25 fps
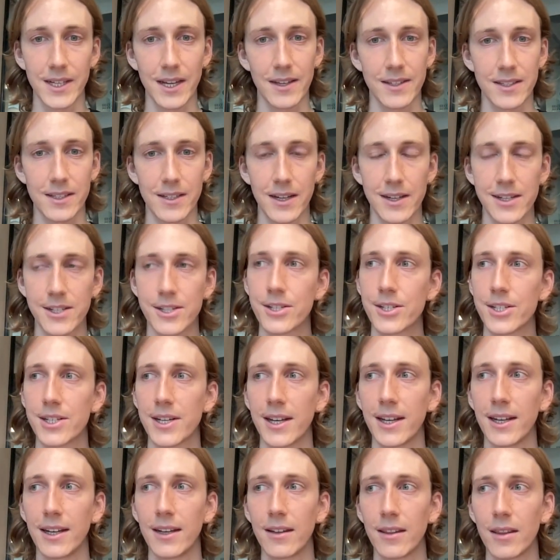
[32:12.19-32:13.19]
destination
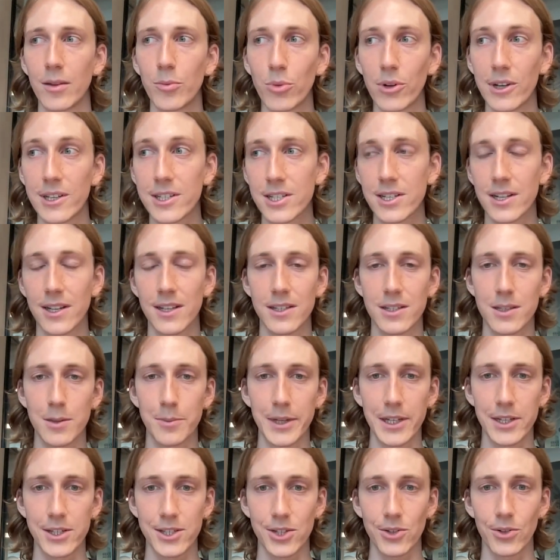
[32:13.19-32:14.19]
chain, the bridge needs
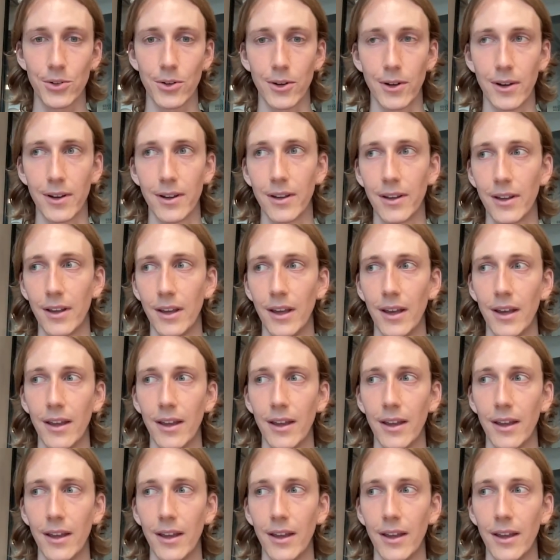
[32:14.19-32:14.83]
to be sure